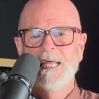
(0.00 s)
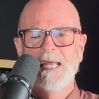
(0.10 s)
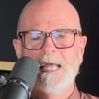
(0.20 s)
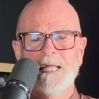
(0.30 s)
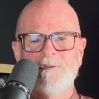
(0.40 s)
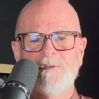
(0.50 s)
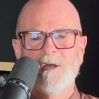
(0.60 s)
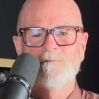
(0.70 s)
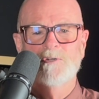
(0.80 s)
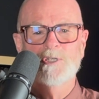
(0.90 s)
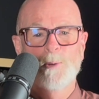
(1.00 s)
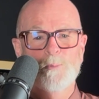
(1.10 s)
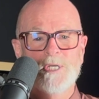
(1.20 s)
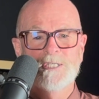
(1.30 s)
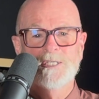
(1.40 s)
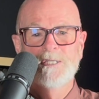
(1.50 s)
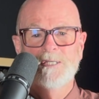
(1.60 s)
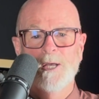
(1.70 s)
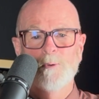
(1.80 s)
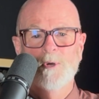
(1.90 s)
And for some
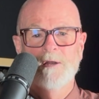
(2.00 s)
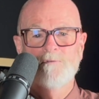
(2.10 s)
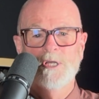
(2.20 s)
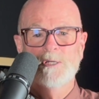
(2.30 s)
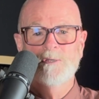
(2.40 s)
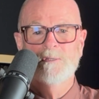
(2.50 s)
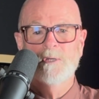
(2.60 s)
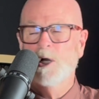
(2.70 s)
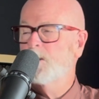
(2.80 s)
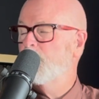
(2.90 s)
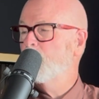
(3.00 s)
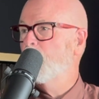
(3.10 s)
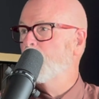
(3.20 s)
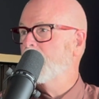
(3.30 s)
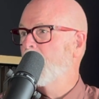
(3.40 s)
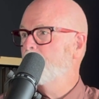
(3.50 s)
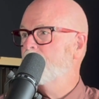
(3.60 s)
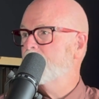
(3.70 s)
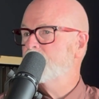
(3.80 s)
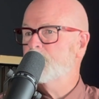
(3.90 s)
reason, whenever you talk about going up,
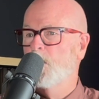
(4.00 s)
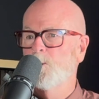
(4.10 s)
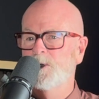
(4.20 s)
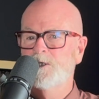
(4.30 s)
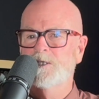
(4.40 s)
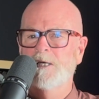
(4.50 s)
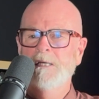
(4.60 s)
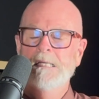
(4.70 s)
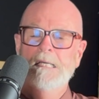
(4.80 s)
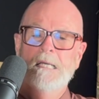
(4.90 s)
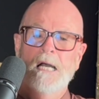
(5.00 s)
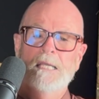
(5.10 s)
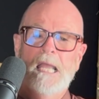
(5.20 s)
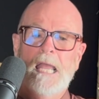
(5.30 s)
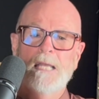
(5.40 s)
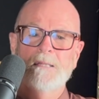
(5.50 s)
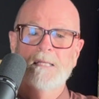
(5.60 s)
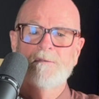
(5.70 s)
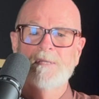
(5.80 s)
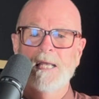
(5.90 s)
there's always a gang
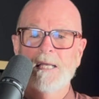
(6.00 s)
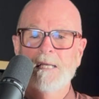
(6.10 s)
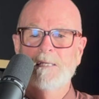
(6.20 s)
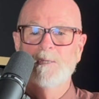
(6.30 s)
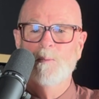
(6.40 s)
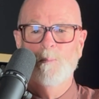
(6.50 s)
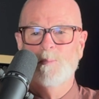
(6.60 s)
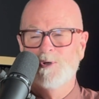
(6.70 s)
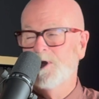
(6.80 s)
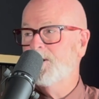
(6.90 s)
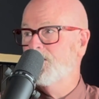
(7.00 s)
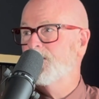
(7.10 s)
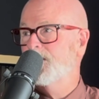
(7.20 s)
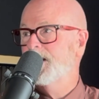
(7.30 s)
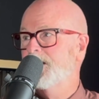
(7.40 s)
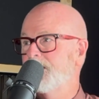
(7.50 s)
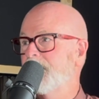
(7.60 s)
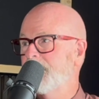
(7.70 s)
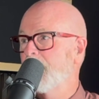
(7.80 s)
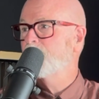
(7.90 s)
that, particularly in
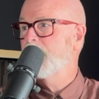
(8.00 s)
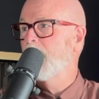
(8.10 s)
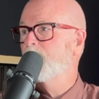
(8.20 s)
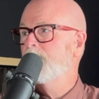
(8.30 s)
the downtown,